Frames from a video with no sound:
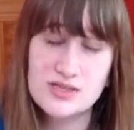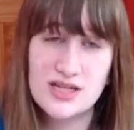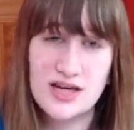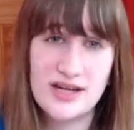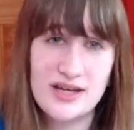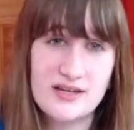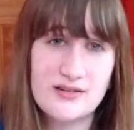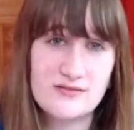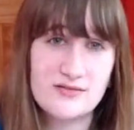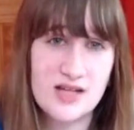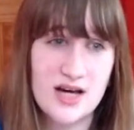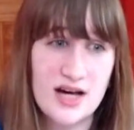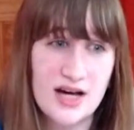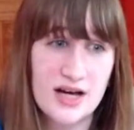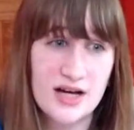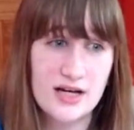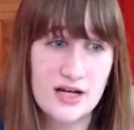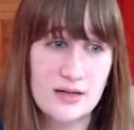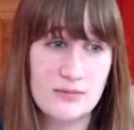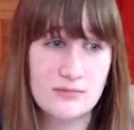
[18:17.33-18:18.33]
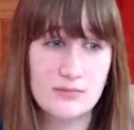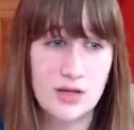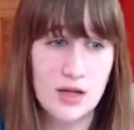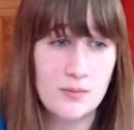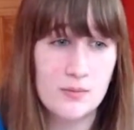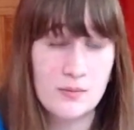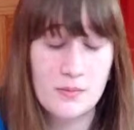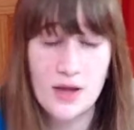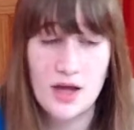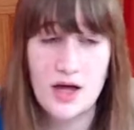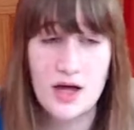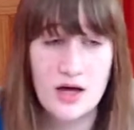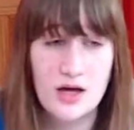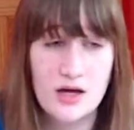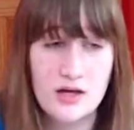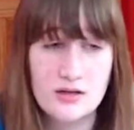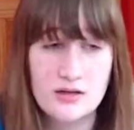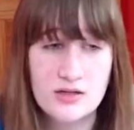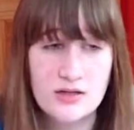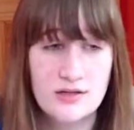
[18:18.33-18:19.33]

Titan of Time, blah blah blah.